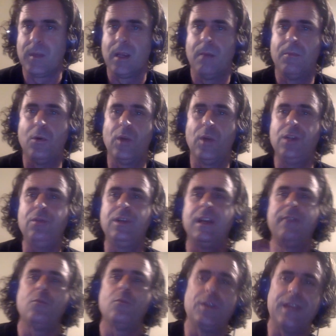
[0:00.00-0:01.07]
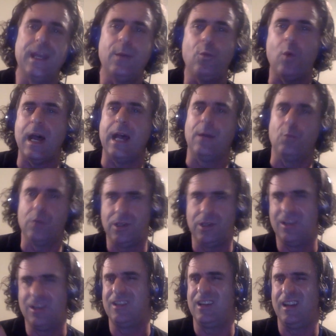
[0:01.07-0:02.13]
But when you give them what they want, which
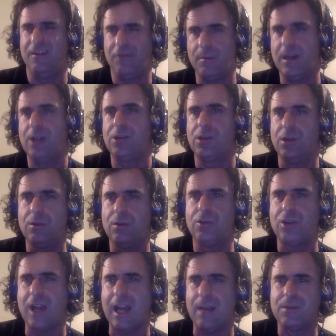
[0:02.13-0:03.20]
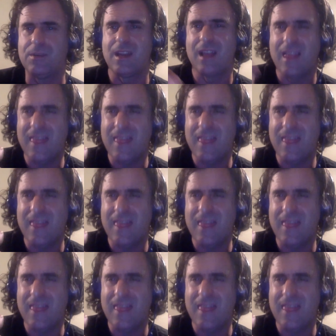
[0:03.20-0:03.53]
is this information to do their jobs,